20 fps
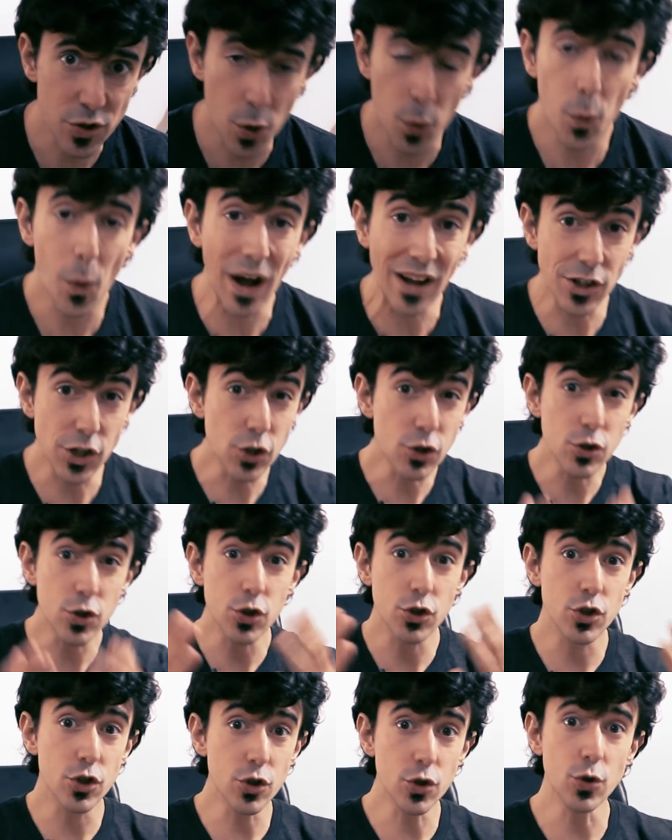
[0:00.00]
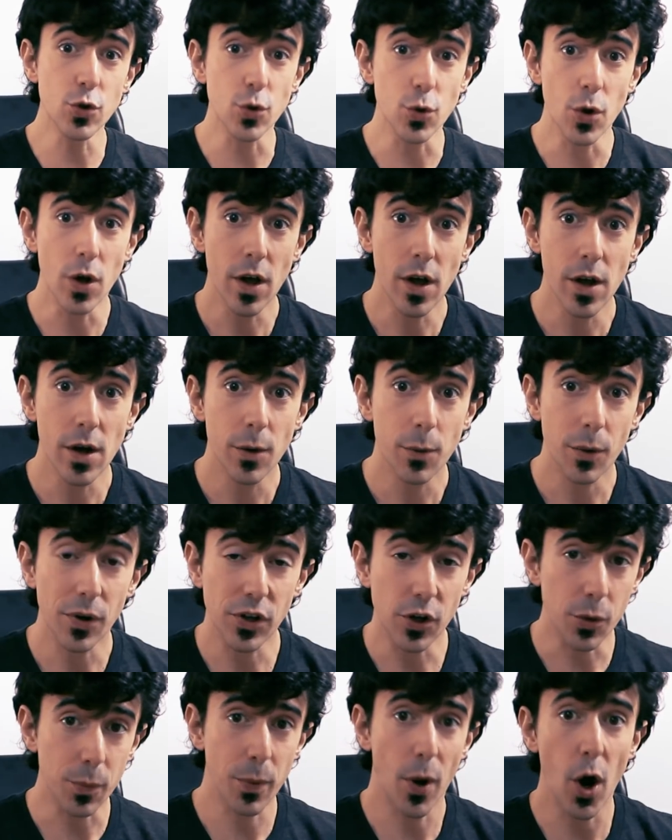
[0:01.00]
So what do you do
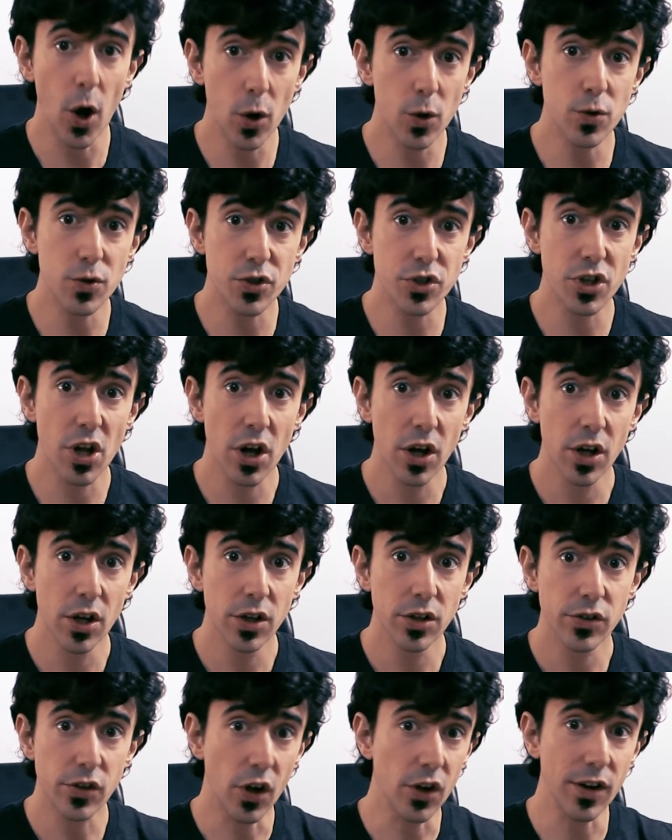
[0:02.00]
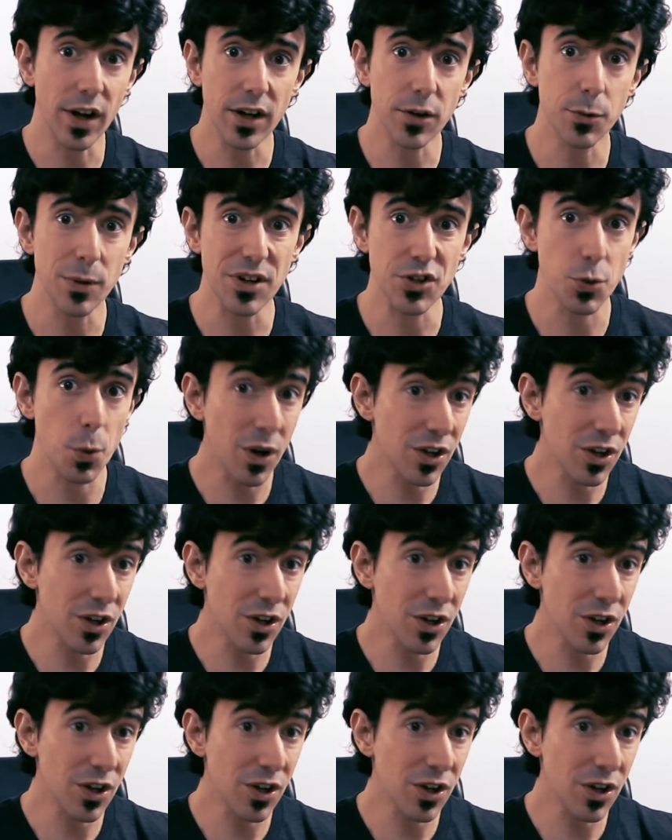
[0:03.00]
when your posts don't get reach?